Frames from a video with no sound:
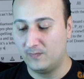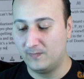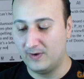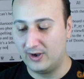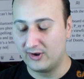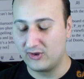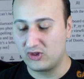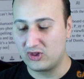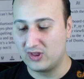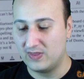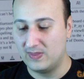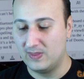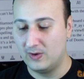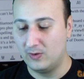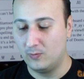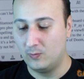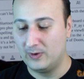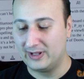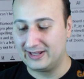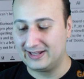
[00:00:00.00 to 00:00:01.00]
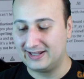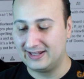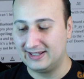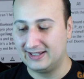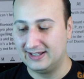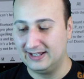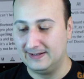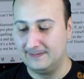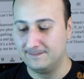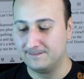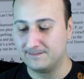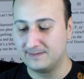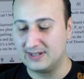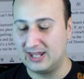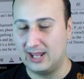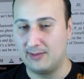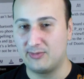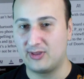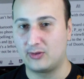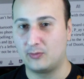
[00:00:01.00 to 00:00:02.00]
function with
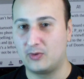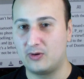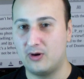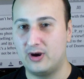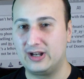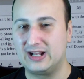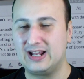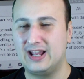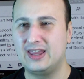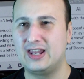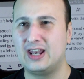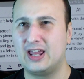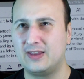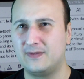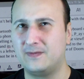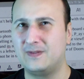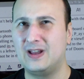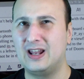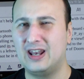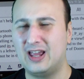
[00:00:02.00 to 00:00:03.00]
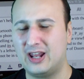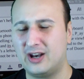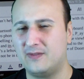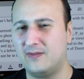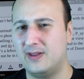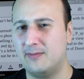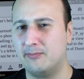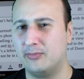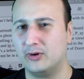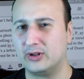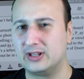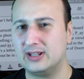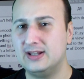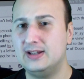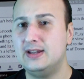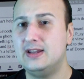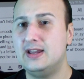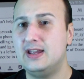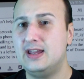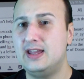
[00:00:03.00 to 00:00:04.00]
games that required kind of a lot of input,
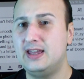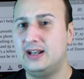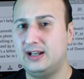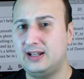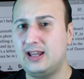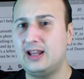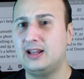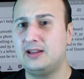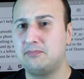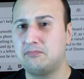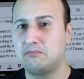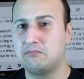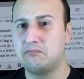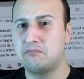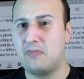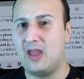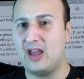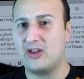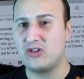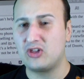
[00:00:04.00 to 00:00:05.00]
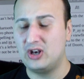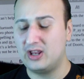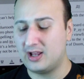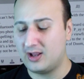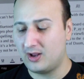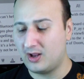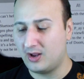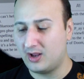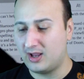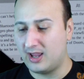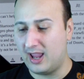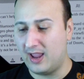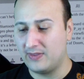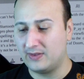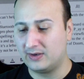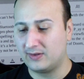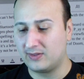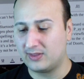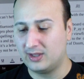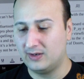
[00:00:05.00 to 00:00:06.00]
and it did actually
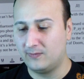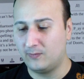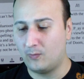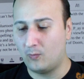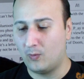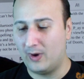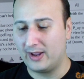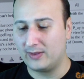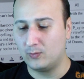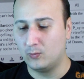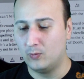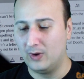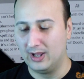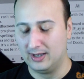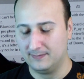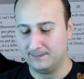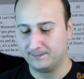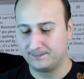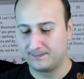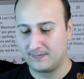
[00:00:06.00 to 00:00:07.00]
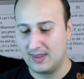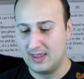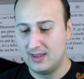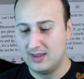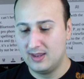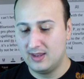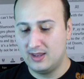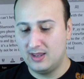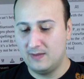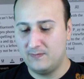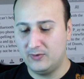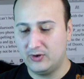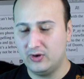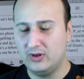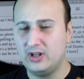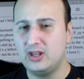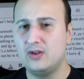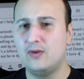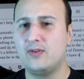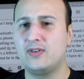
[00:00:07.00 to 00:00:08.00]
handle itself quite well. If you're
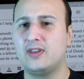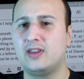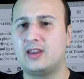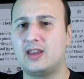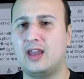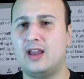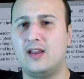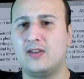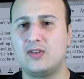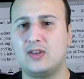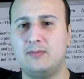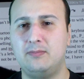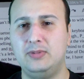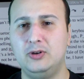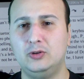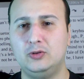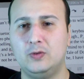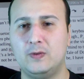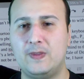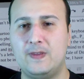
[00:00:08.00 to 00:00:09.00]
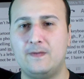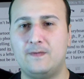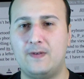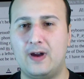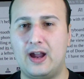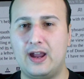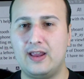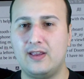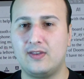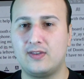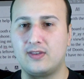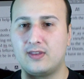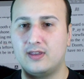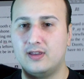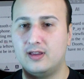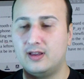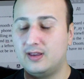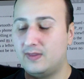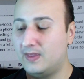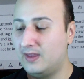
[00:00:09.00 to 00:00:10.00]
going to use it as a Bluetooth device,
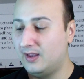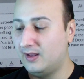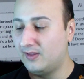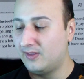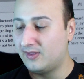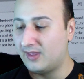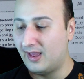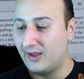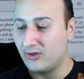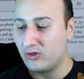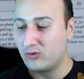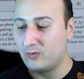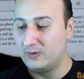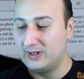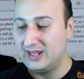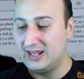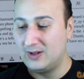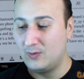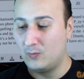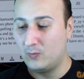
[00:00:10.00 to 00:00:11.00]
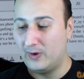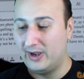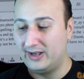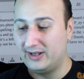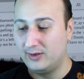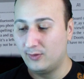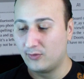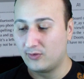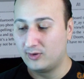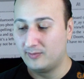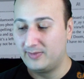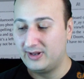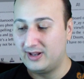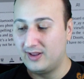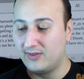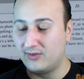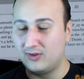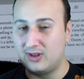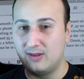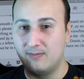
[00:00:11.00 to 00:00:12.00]
it's actually quite useful
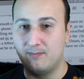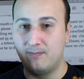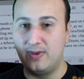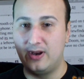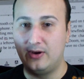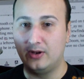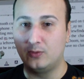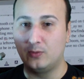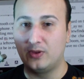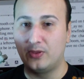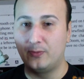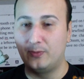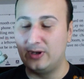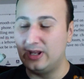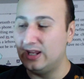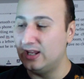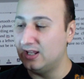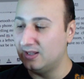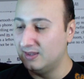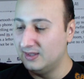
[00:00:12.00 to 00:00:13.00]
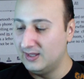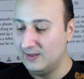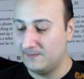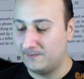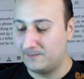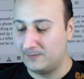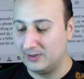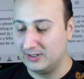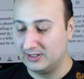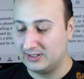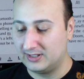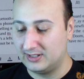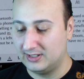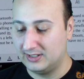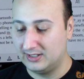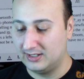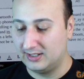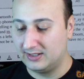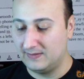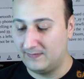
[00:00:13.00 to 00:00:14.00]
because you can pair it with 3 different
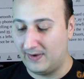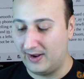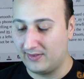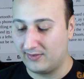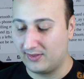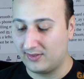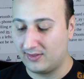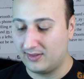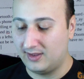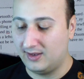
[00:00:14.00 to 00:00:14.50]
devices.